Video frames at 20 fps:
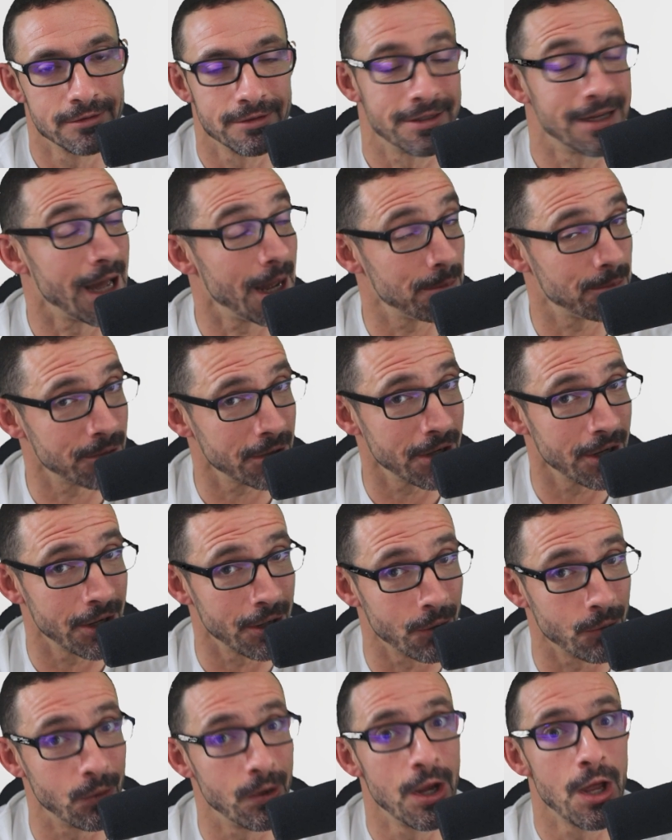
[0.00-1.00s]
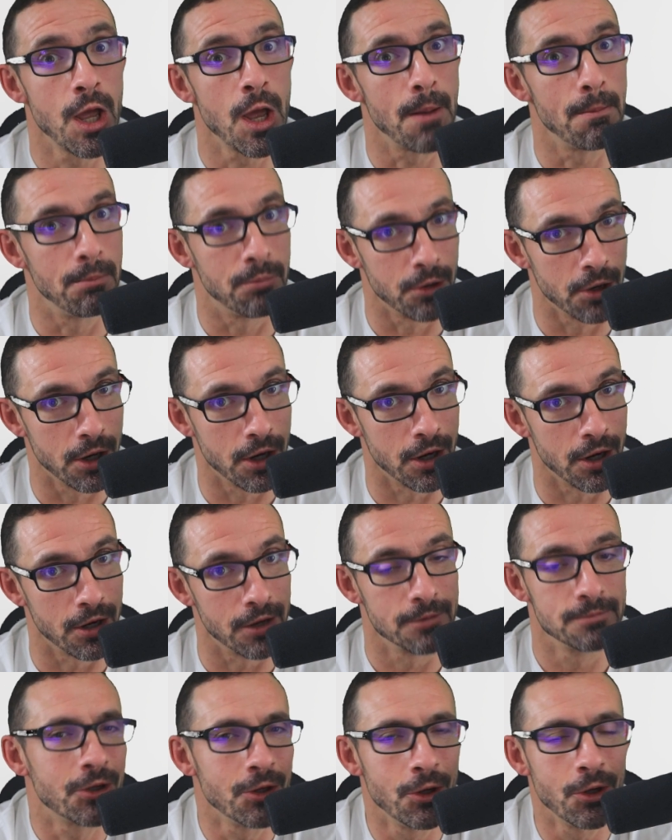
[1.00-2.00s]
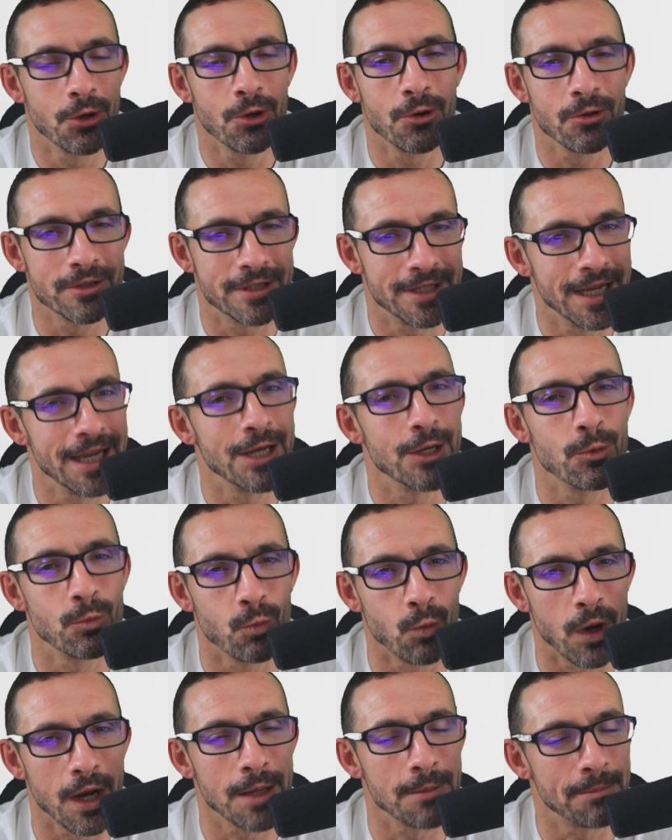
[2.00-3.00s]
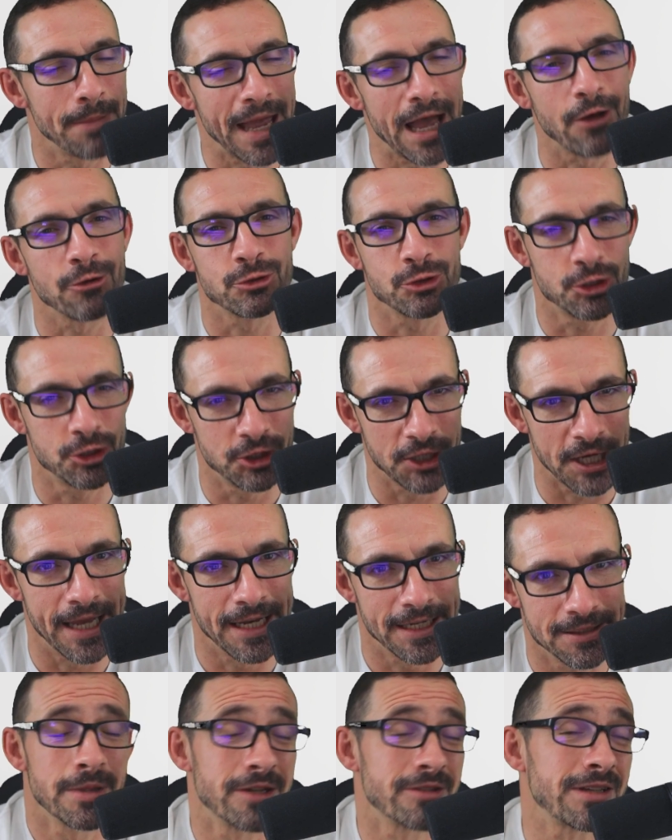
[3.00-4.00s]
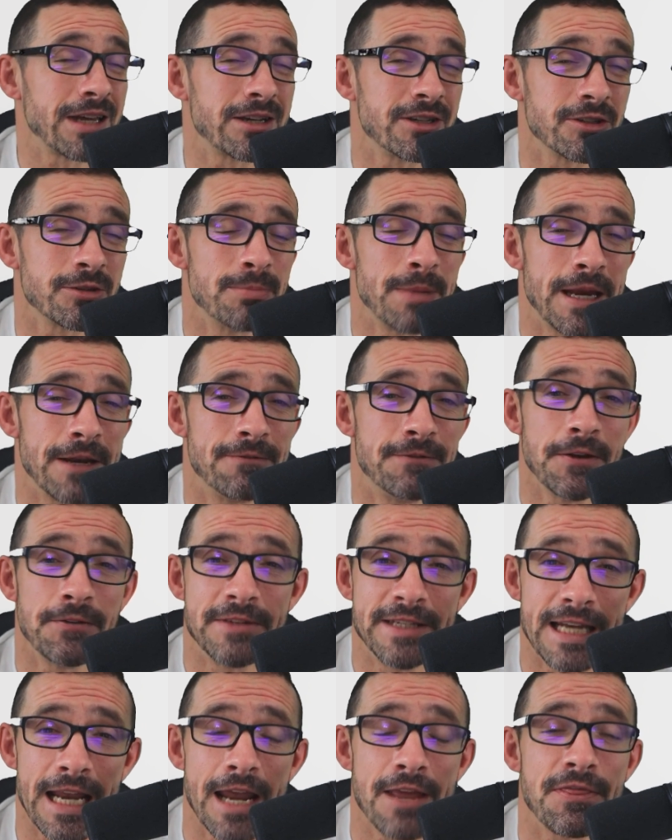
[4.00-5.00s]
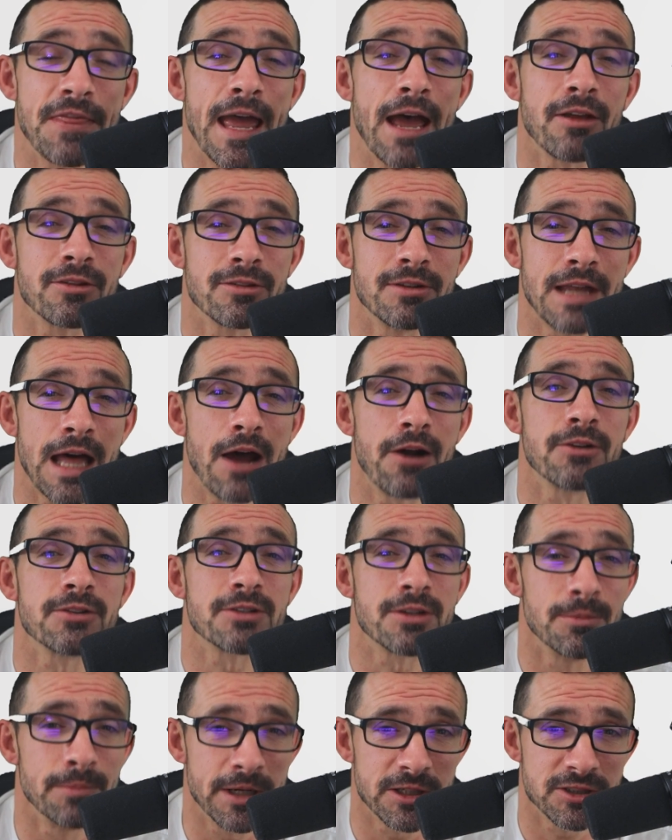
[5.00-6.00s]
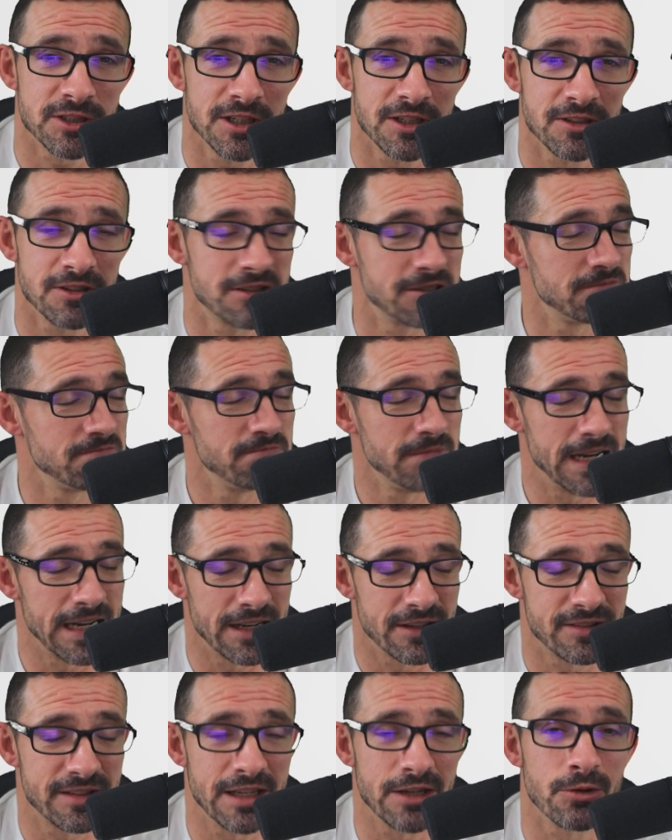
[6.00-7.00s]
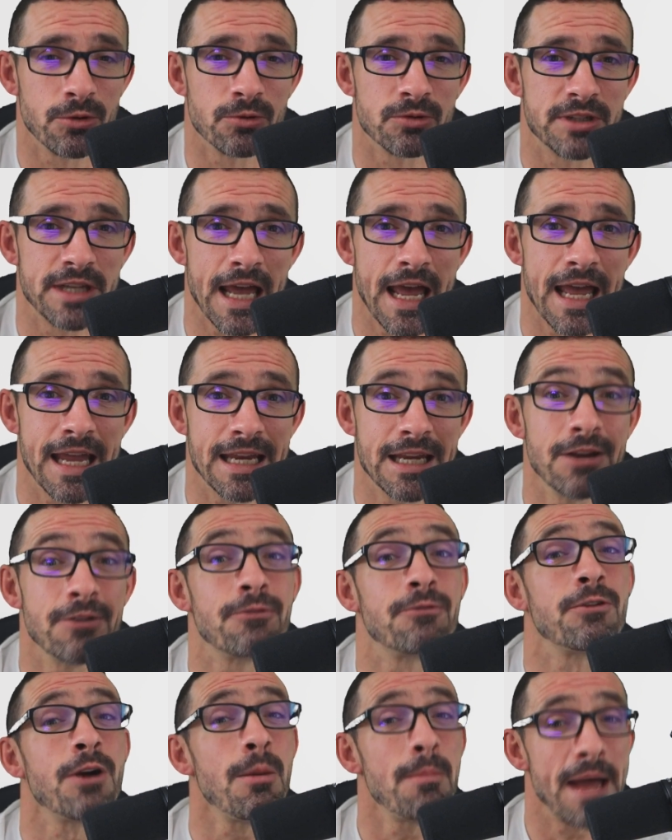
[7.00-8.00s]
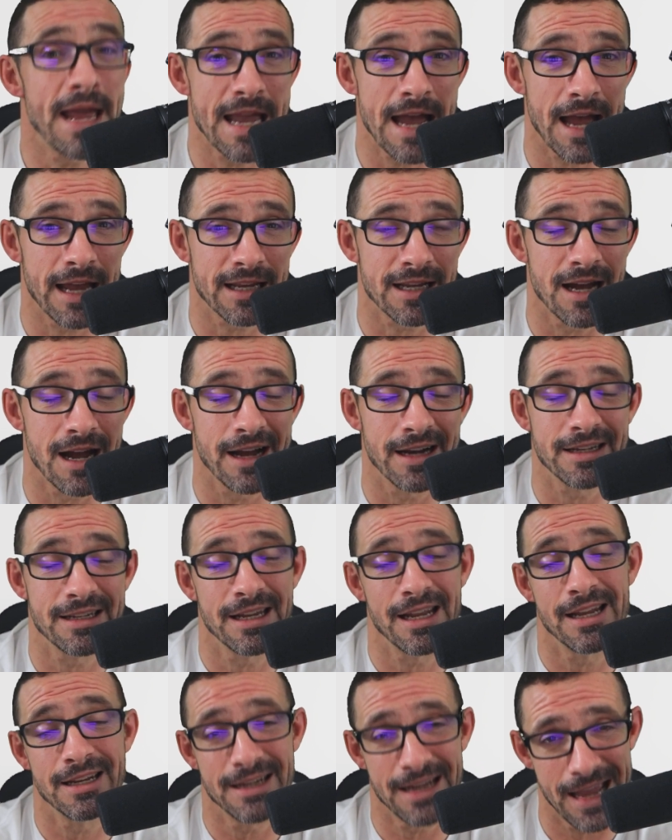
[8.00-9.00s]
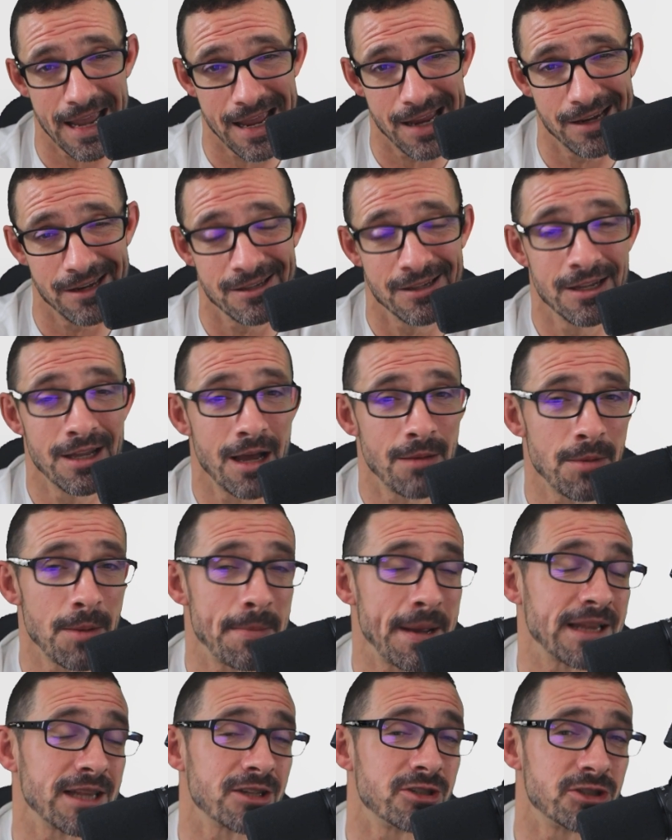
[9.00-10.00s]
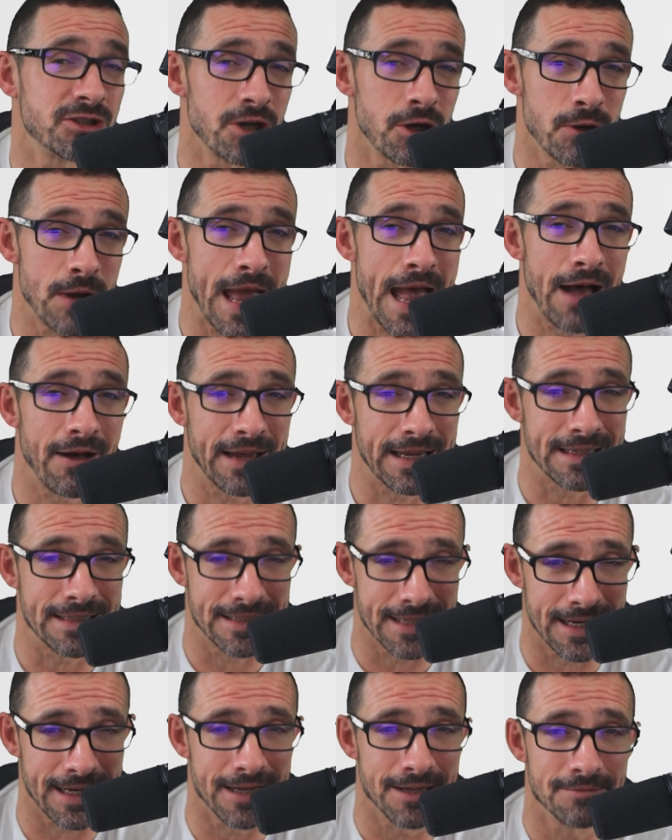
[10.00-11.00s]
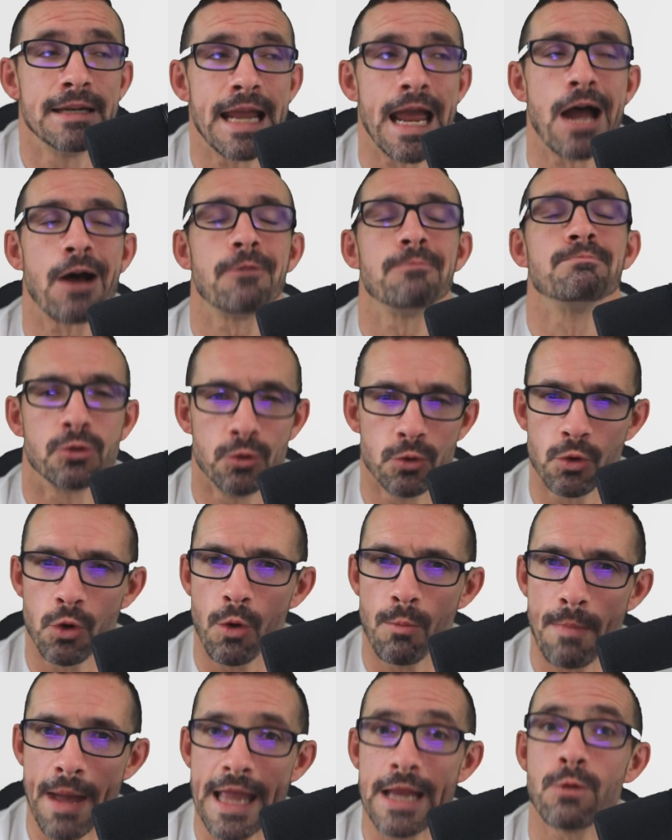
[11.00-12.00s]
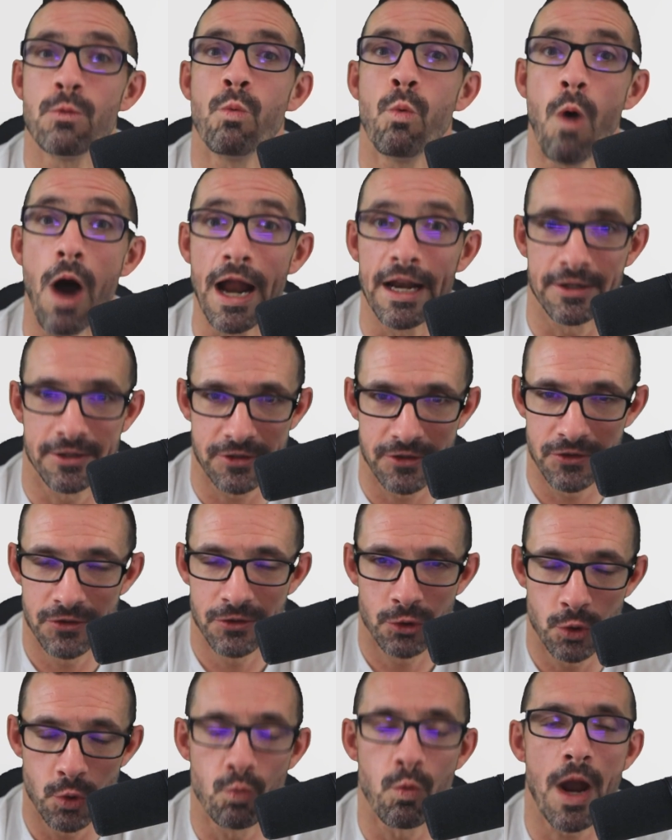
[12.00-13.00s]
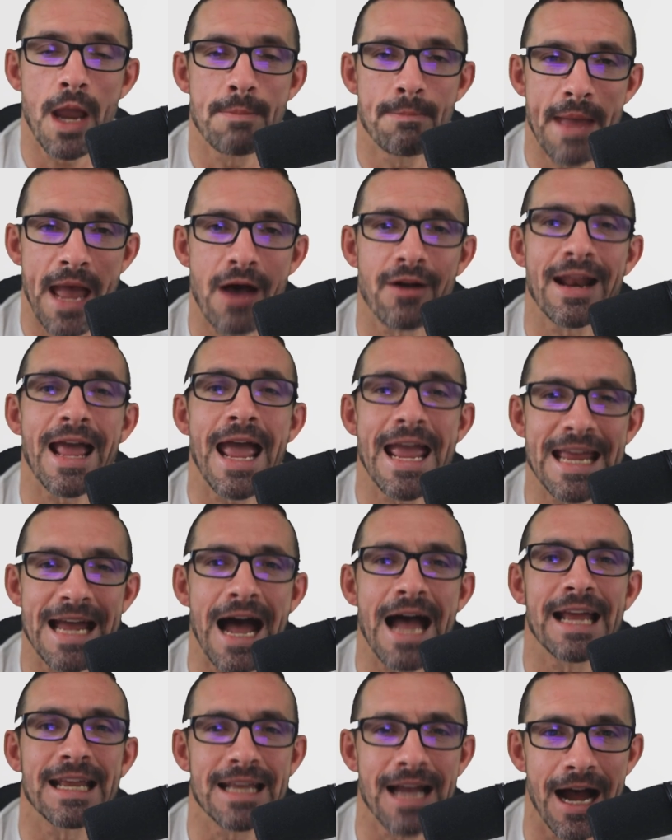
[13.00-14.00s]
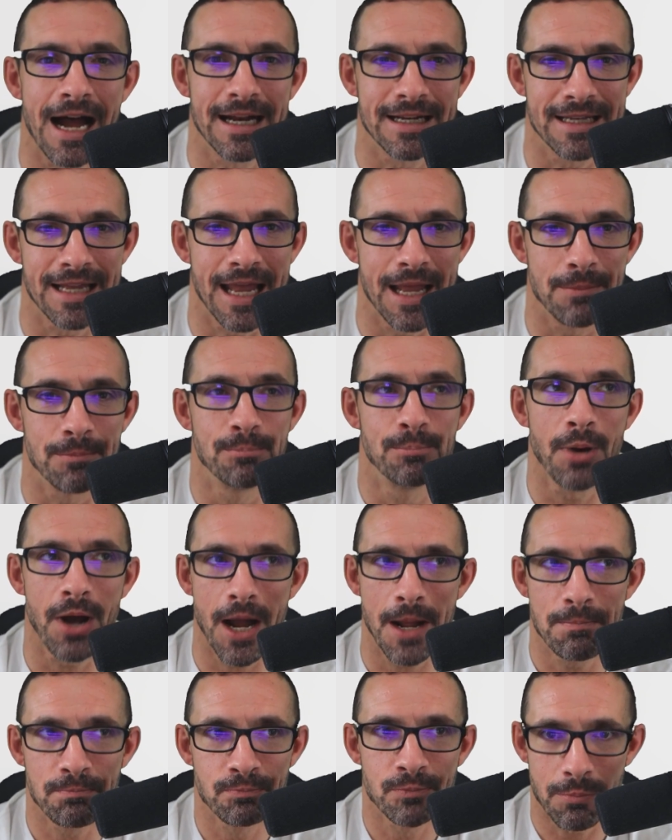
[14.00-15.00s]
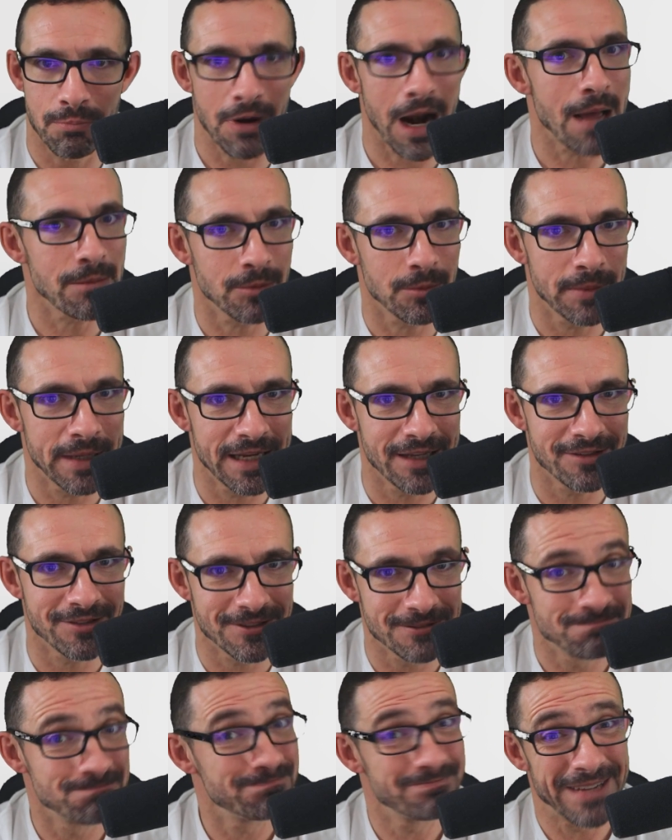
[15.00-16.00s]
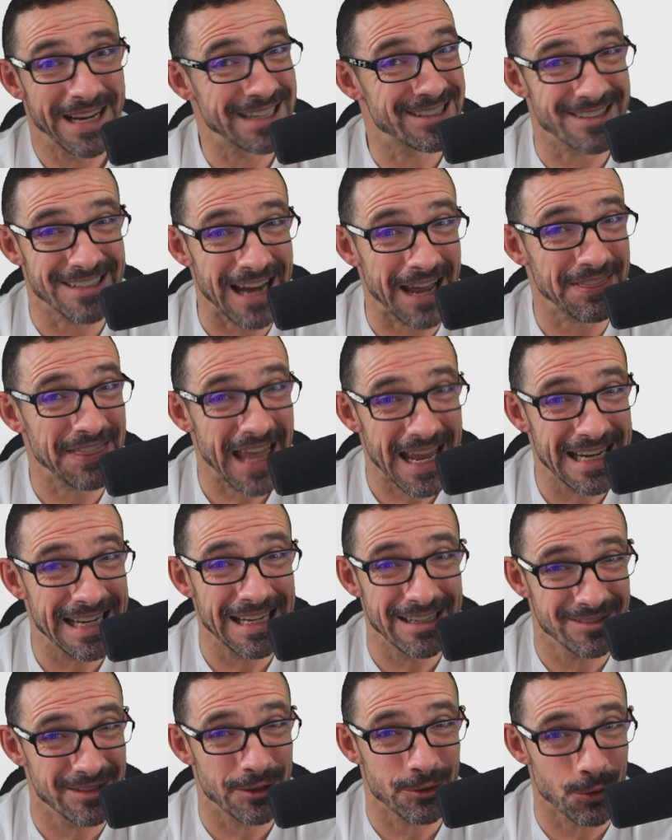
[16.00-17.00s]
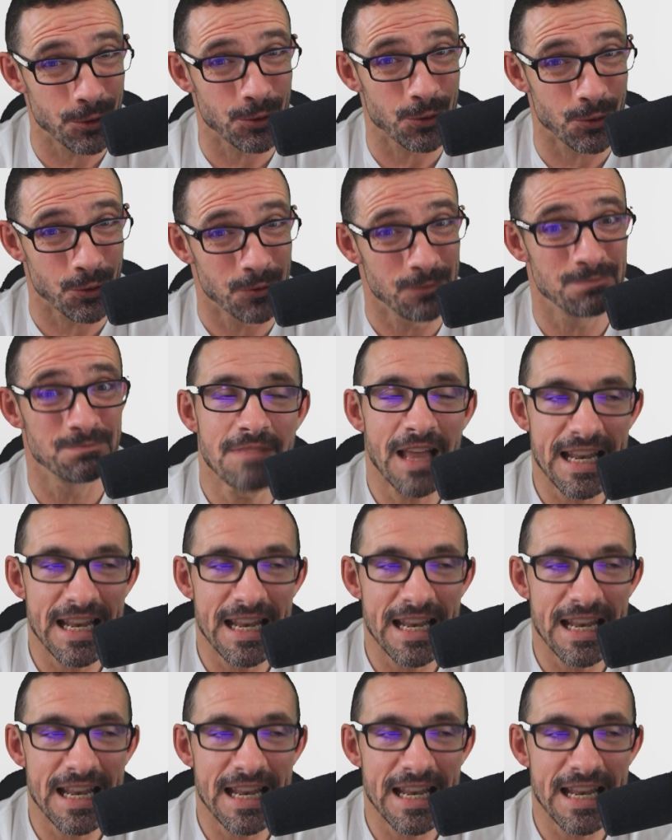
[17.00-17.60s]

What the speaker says: Not bro, bruh. Google didn't wipe out because I just made $58,000 commissions in a single day from AI content, and I'm about to show you how I did it. Now, Google may want to wipe out AI content, but the problem is, it's not that easy, Google.